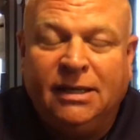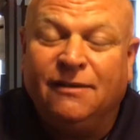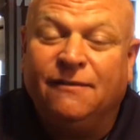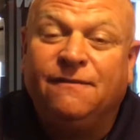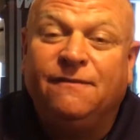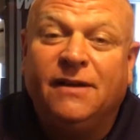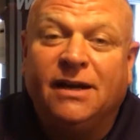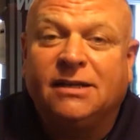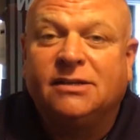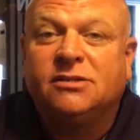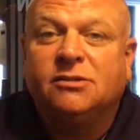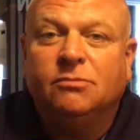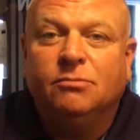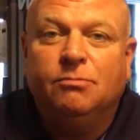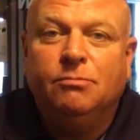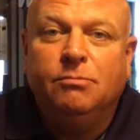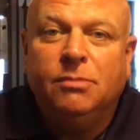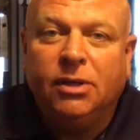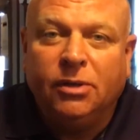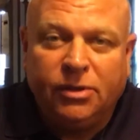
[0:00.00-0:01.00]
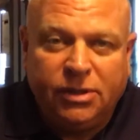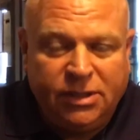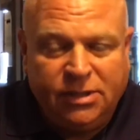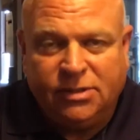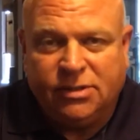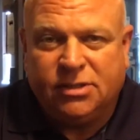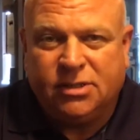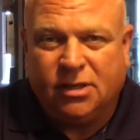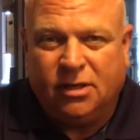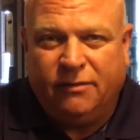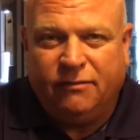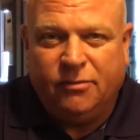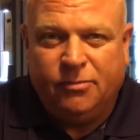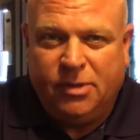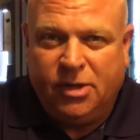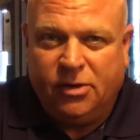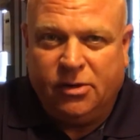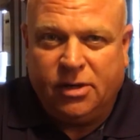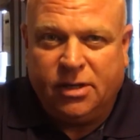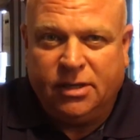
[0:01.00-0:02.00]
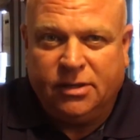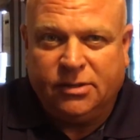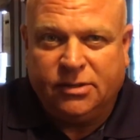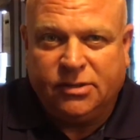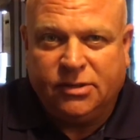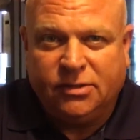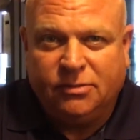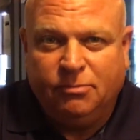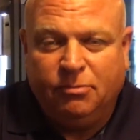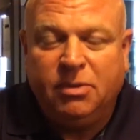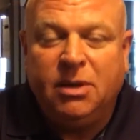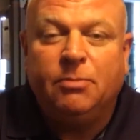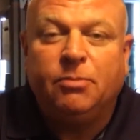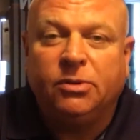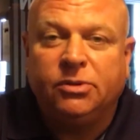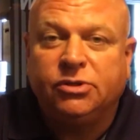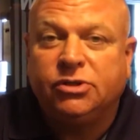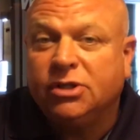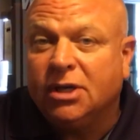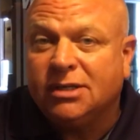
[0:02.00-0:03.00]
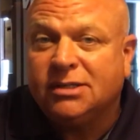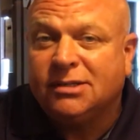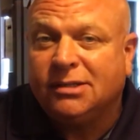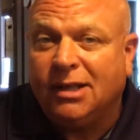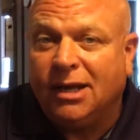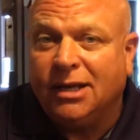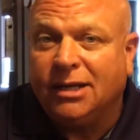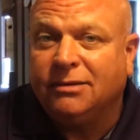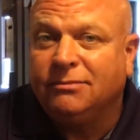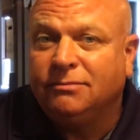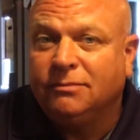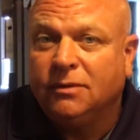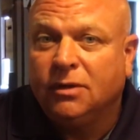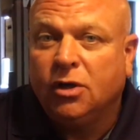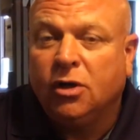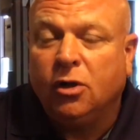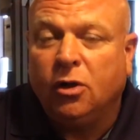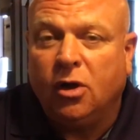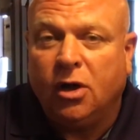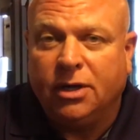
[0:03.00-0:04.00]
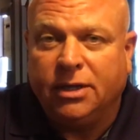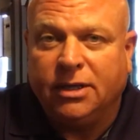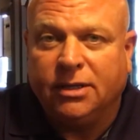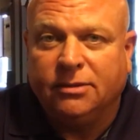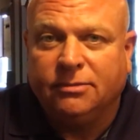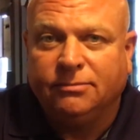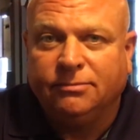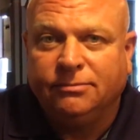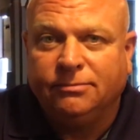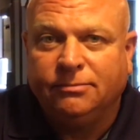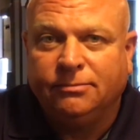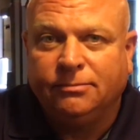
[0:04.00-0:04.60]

It affects millions of Americans, people just like Claudia.